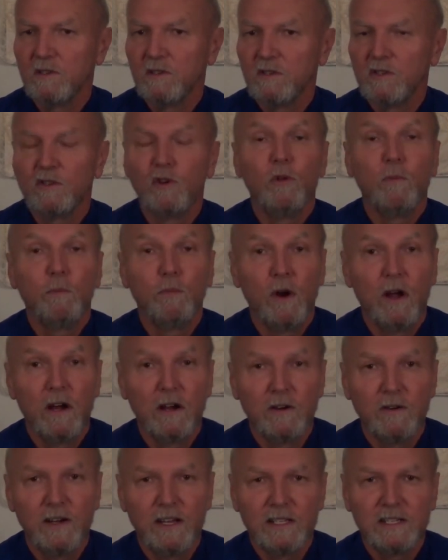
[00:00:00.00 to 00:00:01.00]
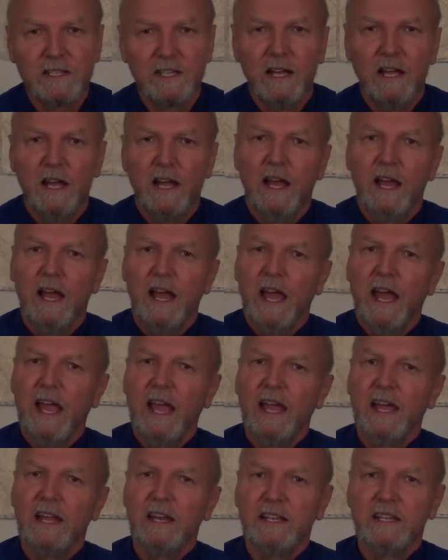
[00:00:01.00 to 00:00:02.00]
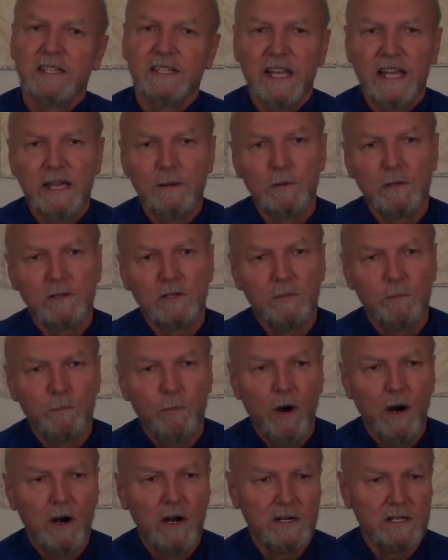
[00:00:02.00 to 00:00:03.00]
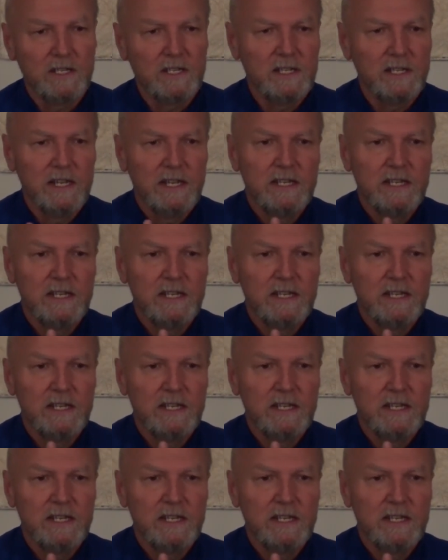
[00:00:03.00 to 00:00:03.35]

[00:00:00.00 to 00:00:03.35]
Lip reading: soul progress, and is able to parse: